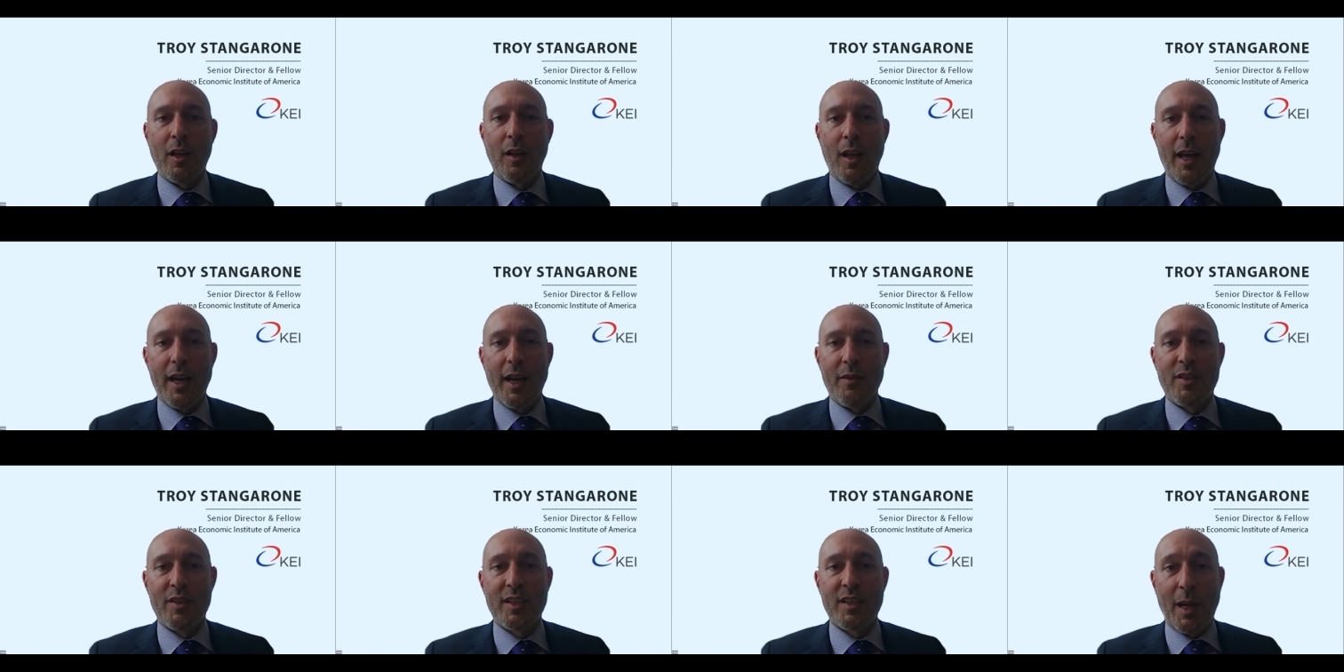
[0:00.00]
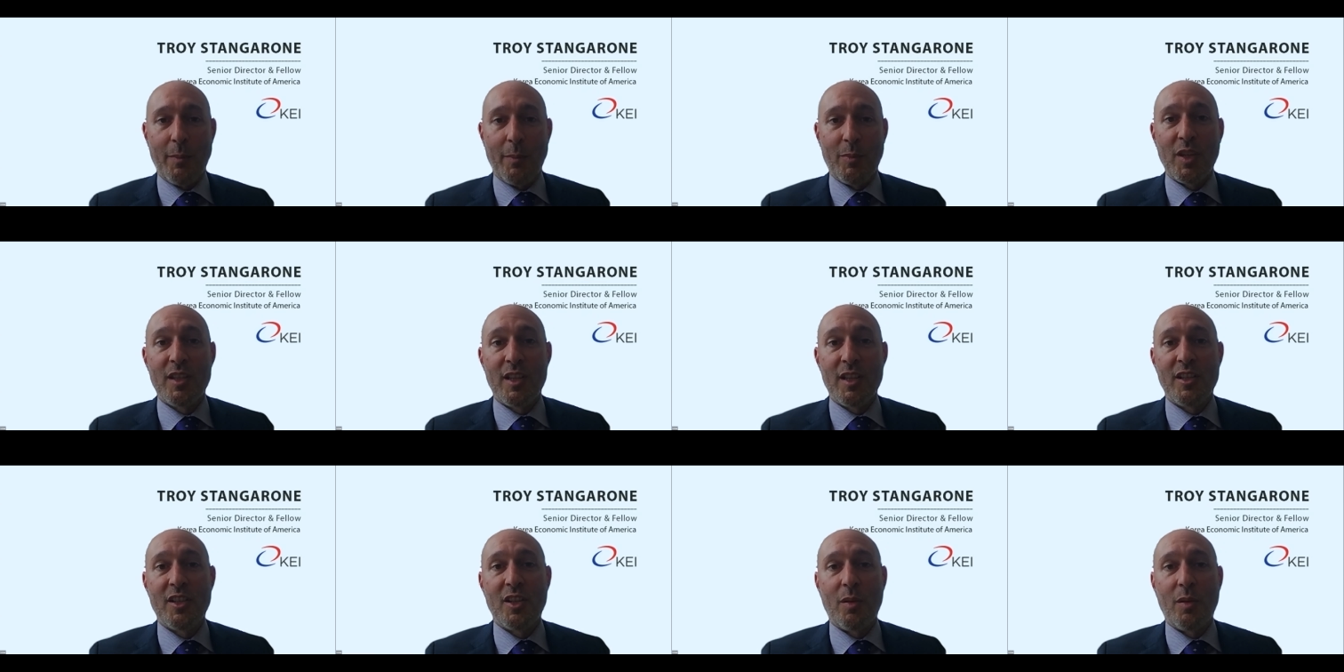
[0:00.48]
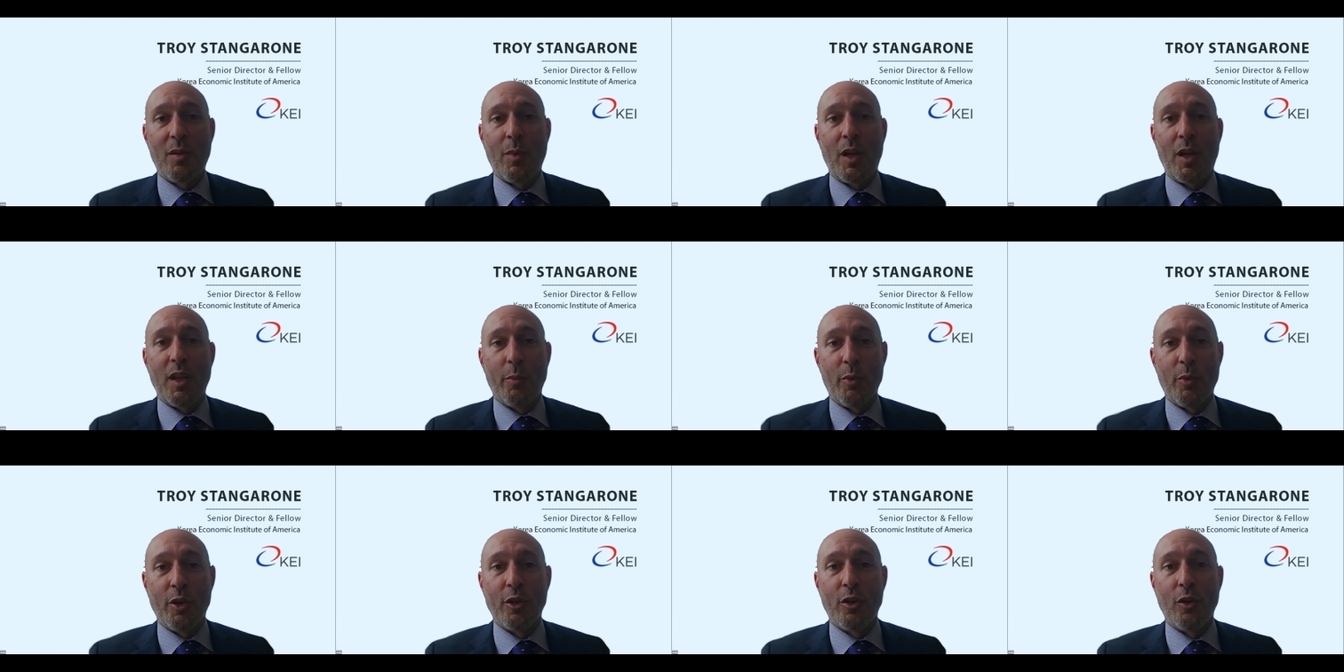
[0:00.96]
lot of skepticism on the
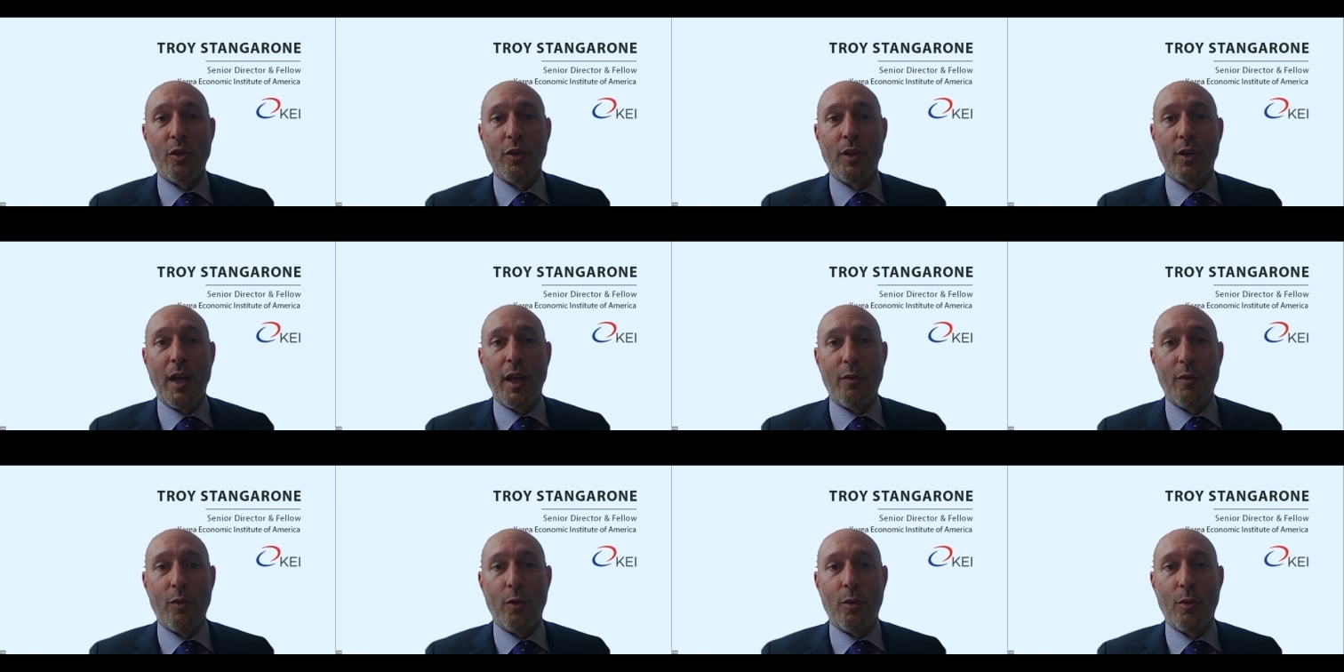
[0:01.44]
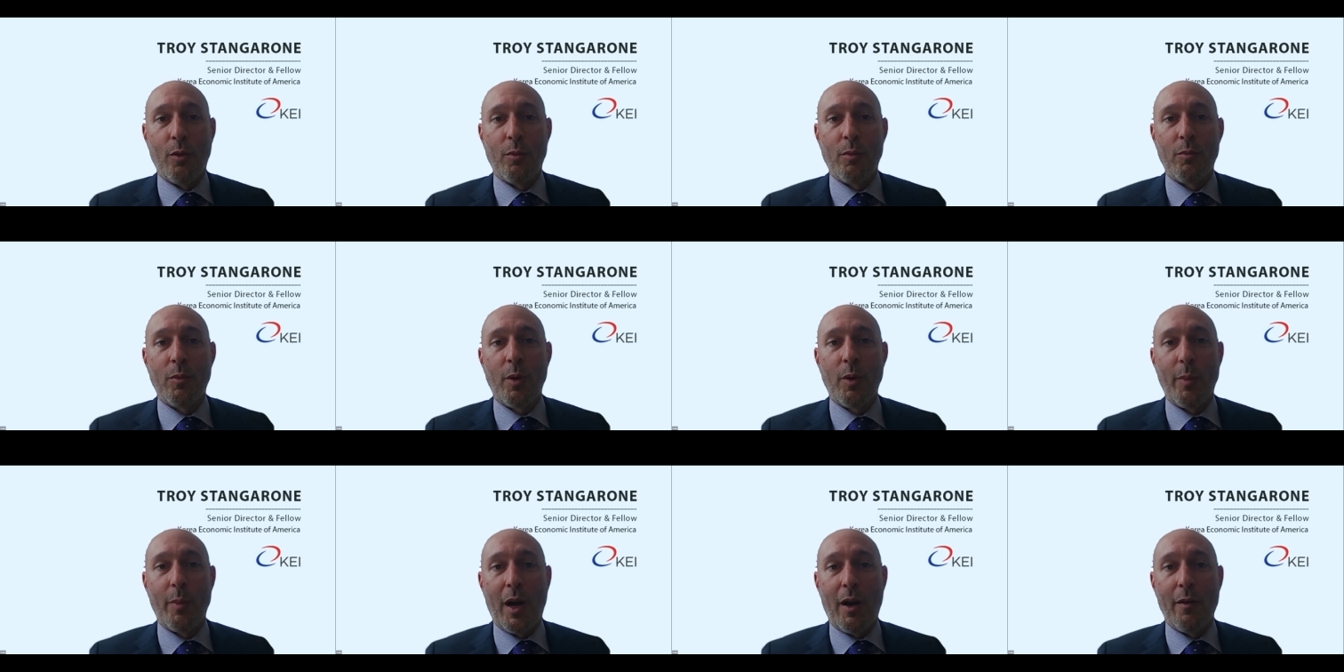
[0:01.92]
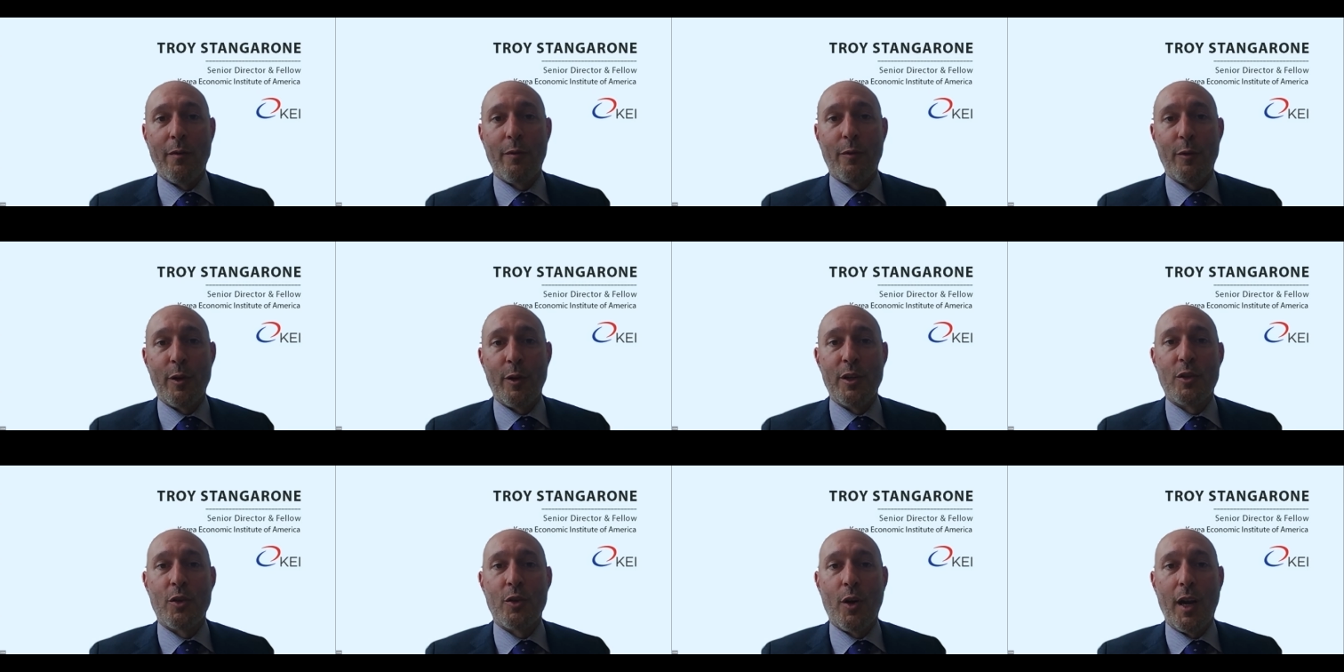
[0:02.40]
political level about
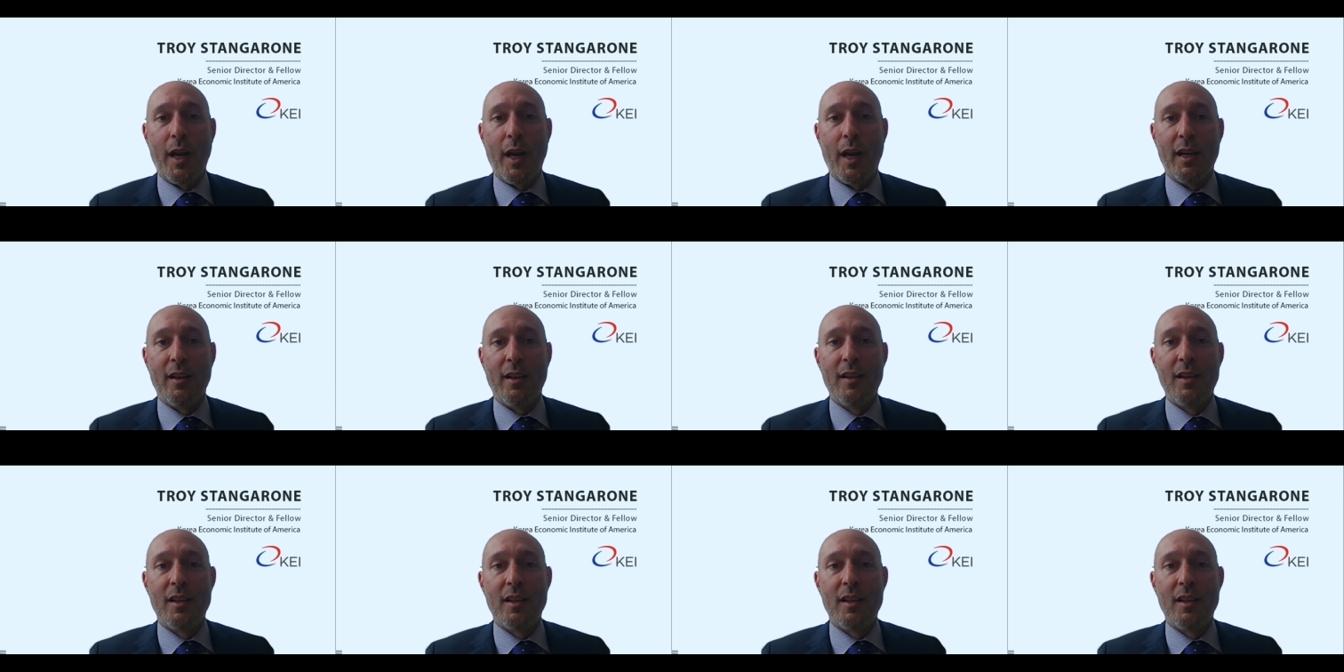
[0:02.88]
free trade,